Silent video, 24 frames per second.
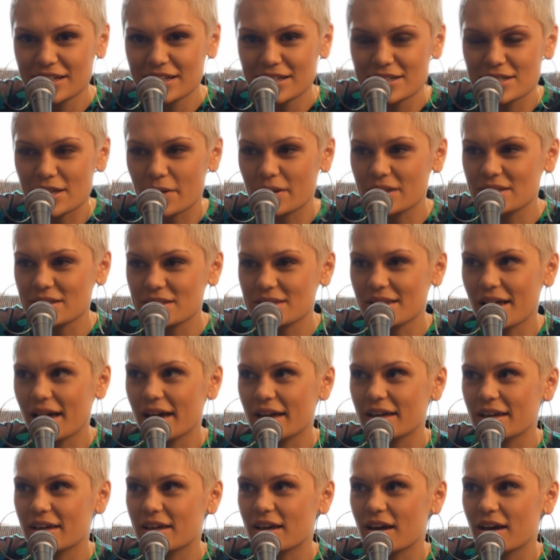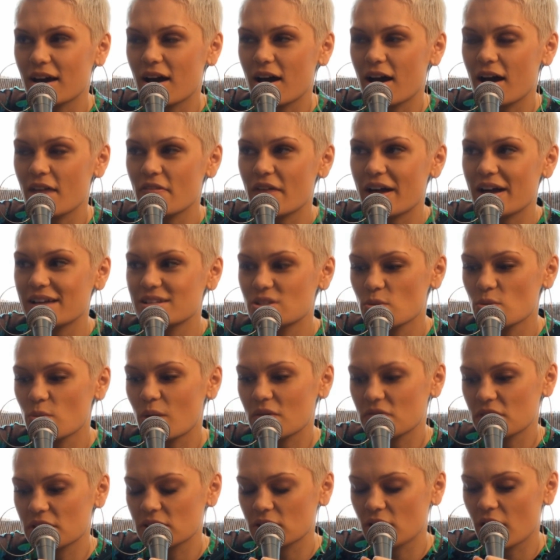So it's like that's the
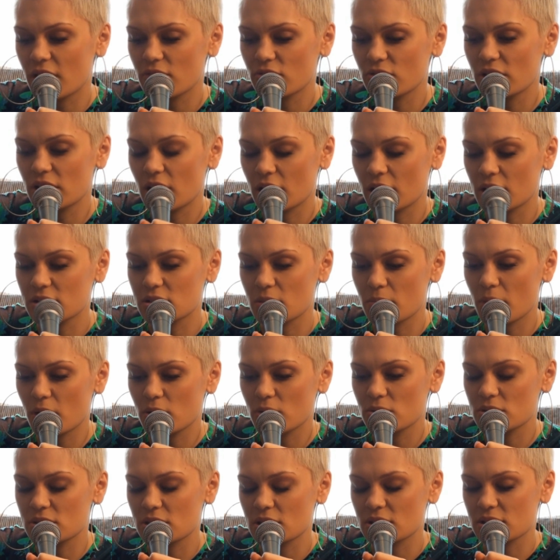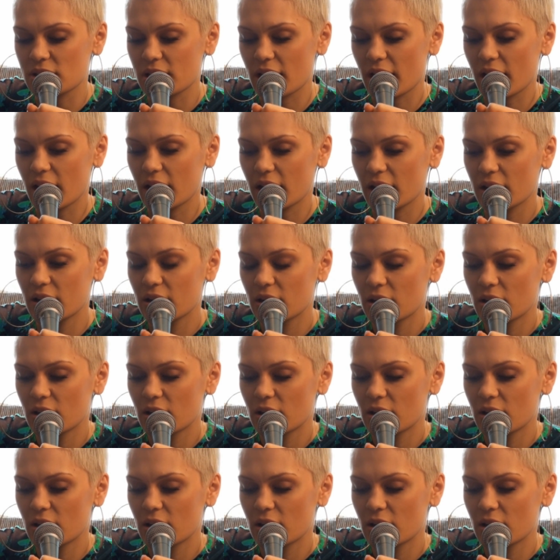one thing that I realised the most is that